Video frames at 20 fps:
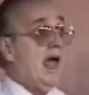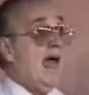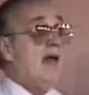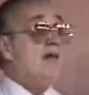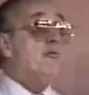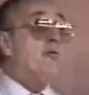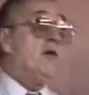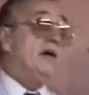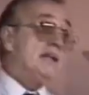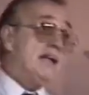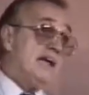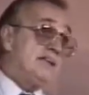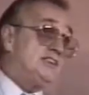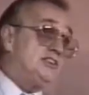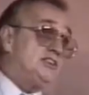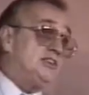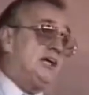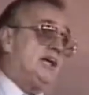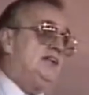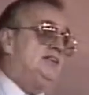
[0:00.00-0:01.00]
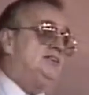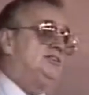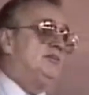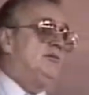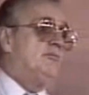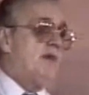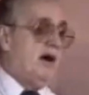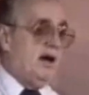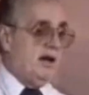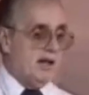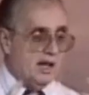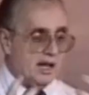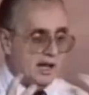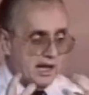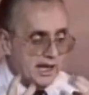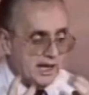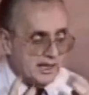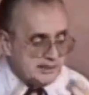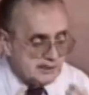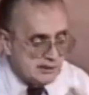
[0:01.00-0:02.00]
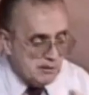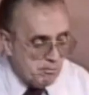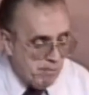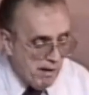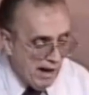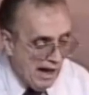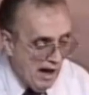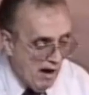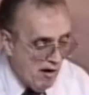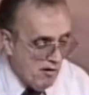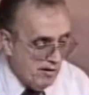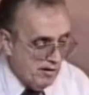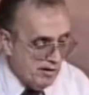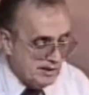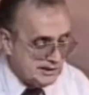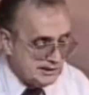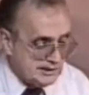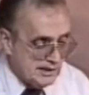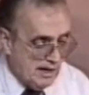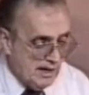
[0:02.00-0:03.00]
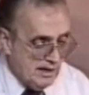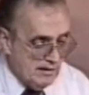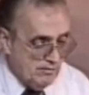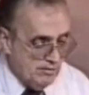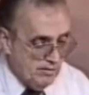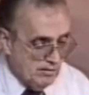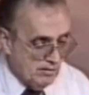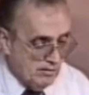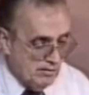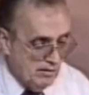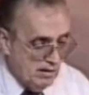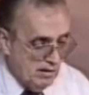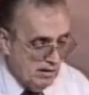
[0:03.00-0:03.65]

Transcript: And what has changed your mind? It is the power inside of you.